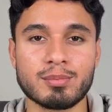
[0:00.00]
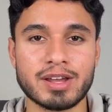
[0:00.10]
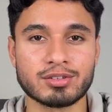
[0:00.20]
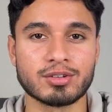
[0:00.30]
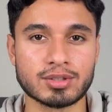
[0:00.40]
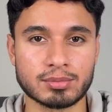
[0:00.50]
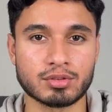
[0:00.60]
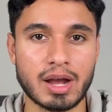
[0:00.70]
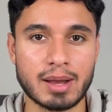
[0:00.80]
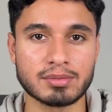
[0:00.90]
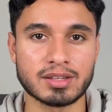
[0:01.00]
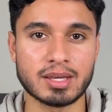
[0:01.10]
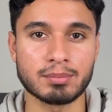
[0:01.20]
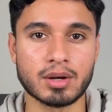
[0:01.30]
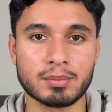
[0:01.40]
make sure to subscribe to
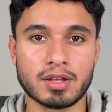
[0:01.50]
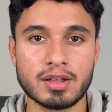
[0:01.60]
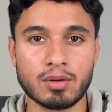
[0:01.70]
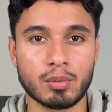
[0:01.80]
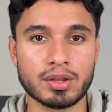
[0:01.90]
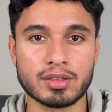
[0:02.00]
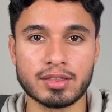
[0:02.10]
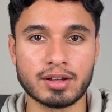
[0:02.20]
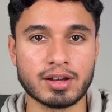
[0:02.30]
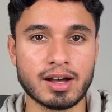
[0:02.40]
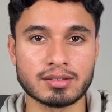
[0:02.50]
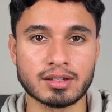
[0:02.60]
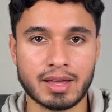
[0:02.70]
keep up with the content.